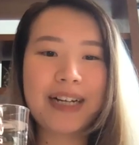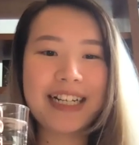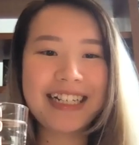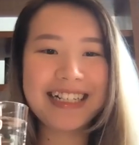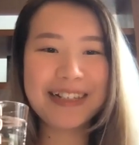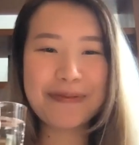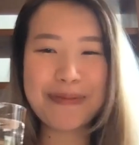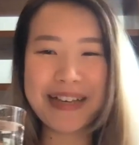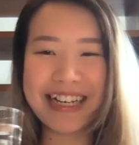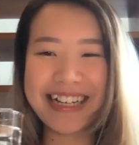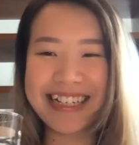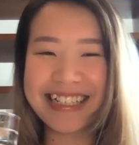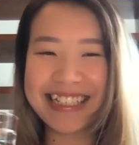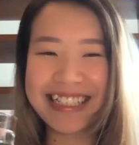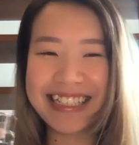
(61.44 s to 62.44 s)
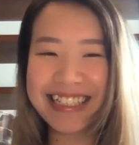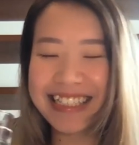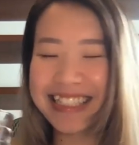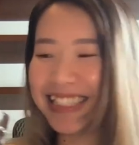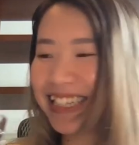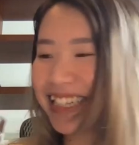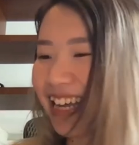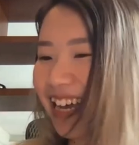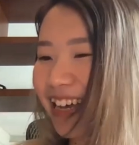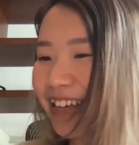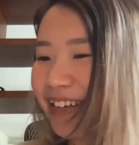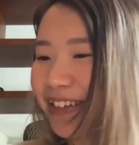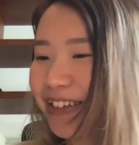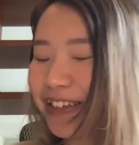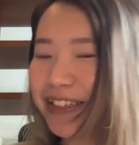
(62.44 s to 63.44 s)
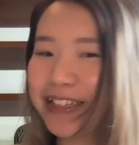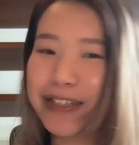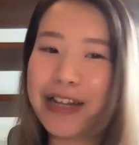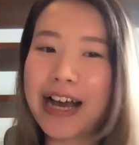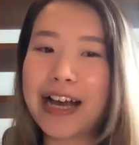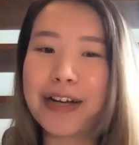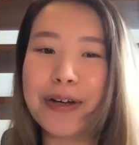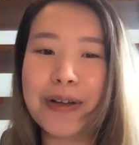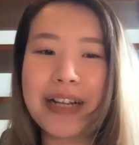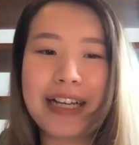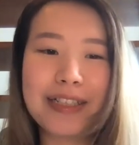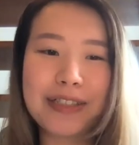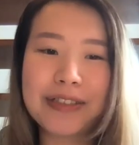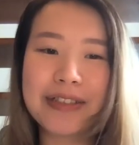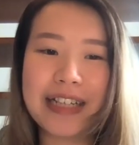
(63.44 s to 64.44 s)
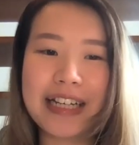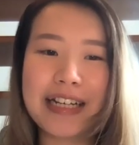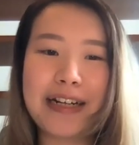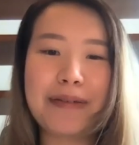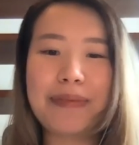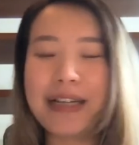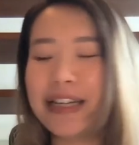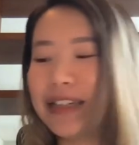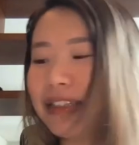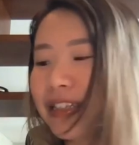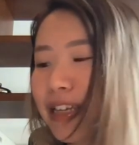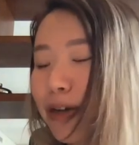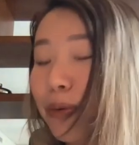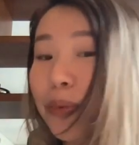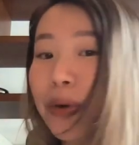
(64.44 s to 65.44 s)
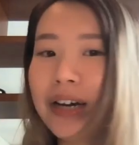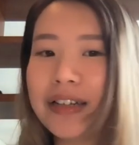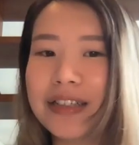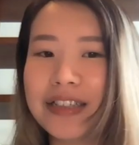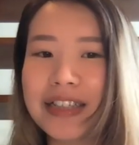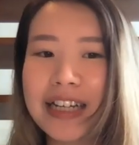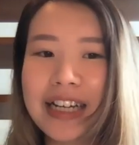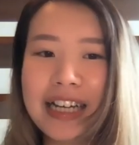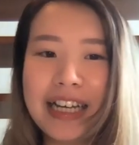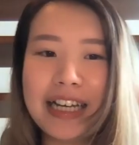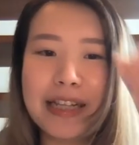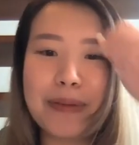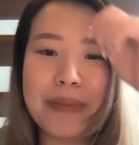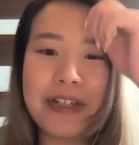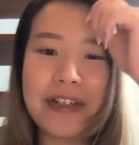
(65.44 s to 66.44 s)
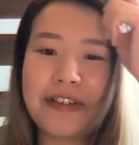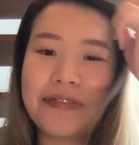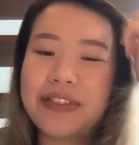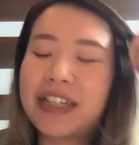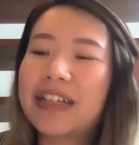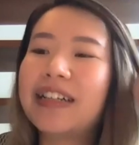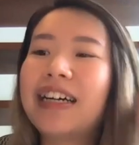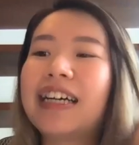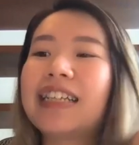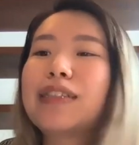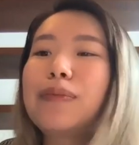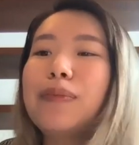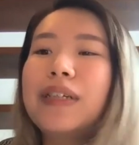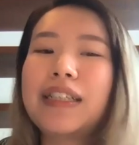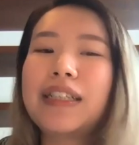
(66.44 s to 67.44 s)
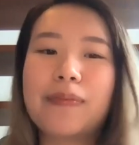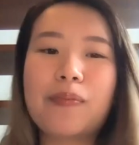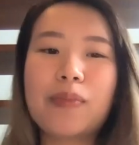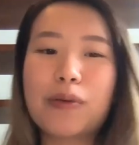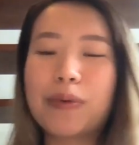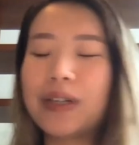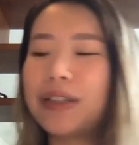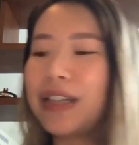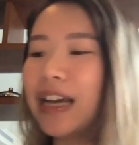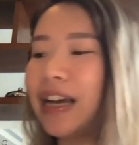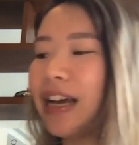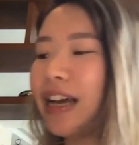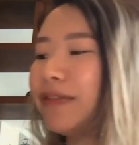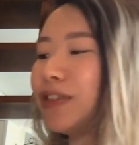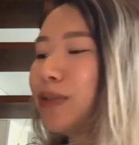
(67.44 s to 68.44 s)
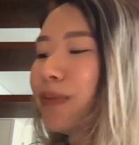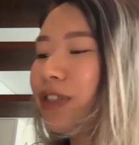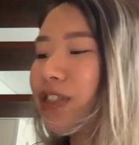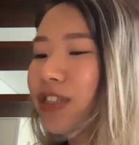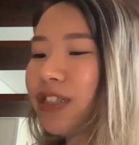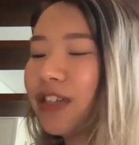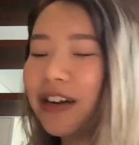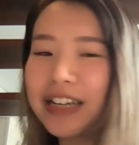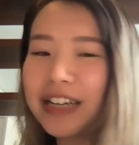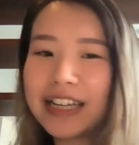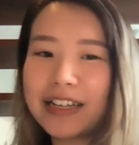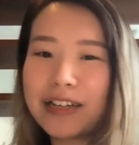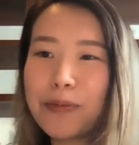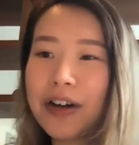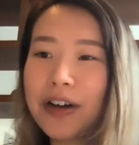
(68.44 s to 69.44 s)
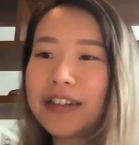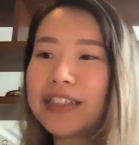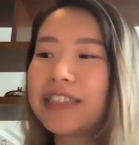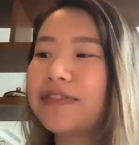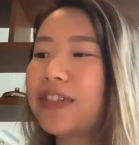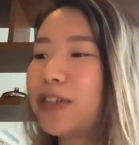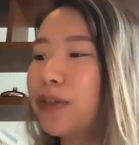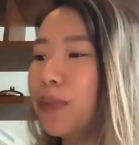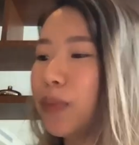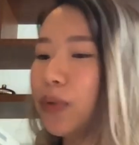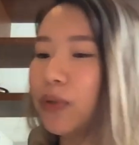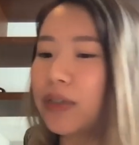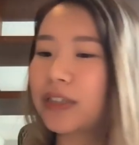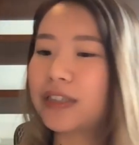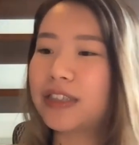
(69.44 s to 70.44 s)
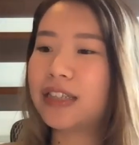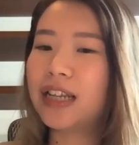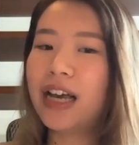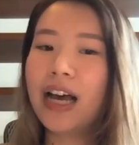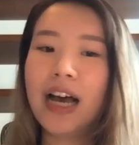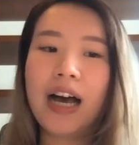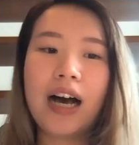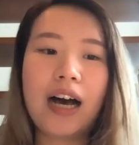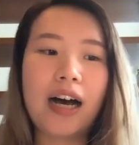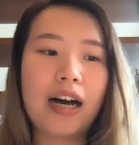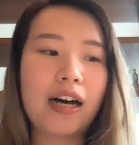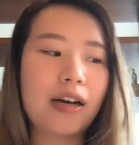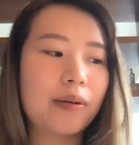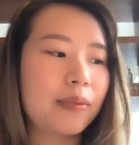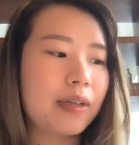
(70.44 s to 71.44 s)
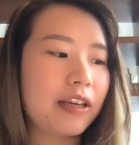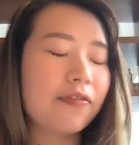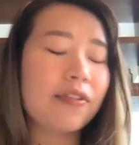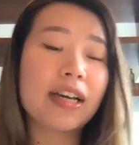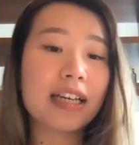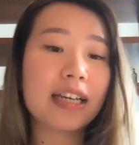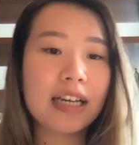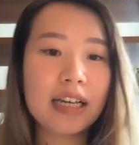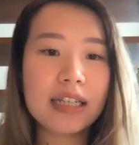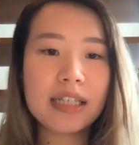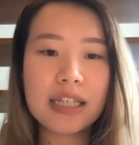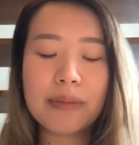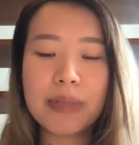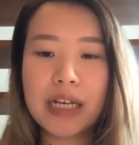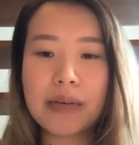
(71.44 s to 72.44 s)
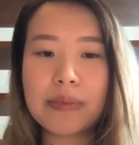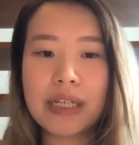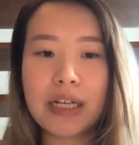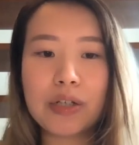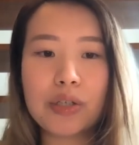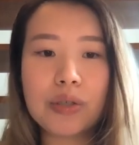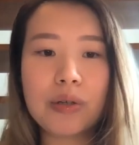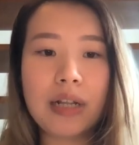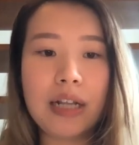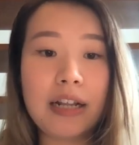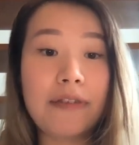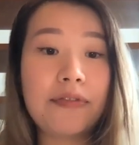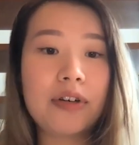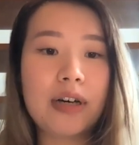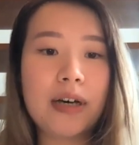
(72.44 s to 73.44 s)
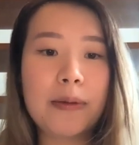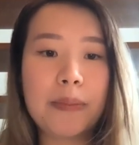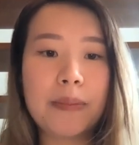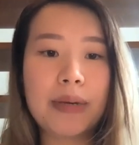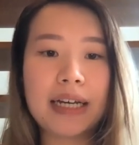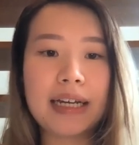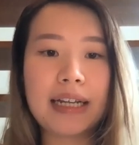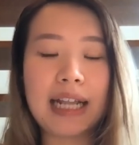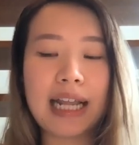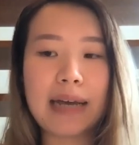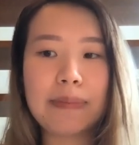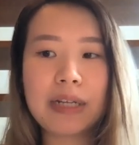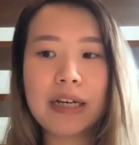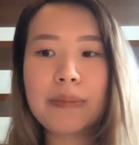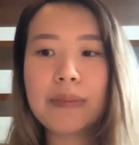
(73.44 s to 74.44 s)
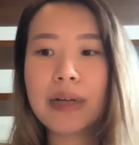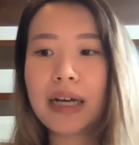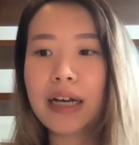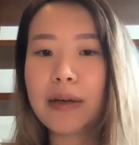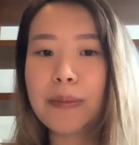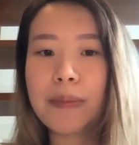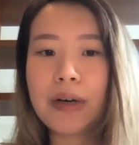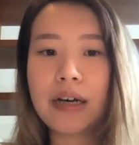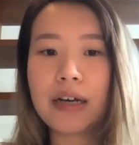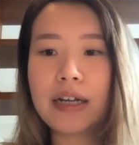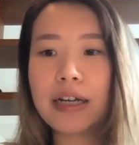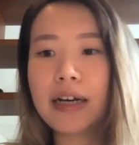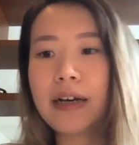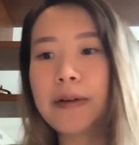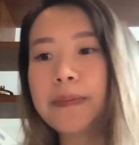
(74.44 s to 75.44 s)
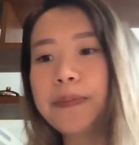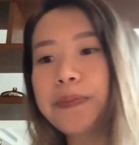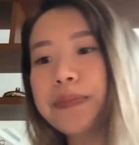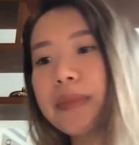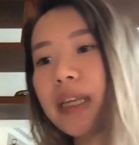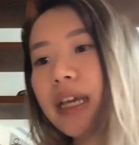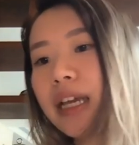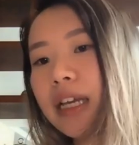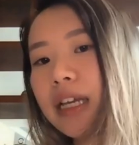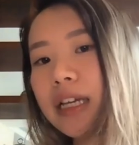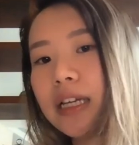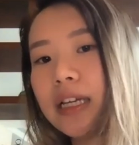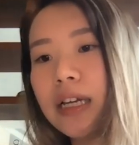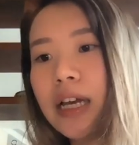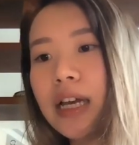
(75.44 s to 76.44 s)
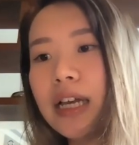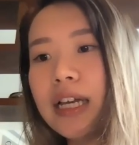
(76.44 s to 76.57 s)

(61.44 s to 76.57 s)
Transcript: ready because I don't like to get up and get water in the middle of the class. But when I have too much talking, water is very important. If I can, sometimes I do level up my laptop. I bought a